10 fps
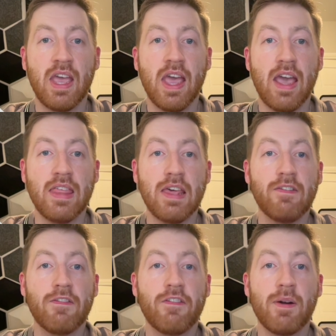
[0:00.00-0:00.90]
And then
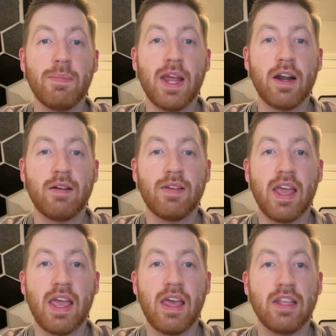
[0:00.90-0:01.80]
from there,
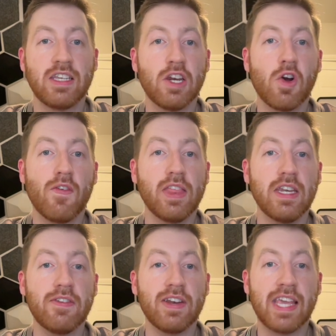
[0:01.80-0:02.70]
it's going to go over the
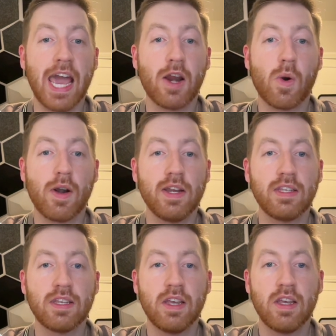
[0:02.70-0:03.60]
different categories.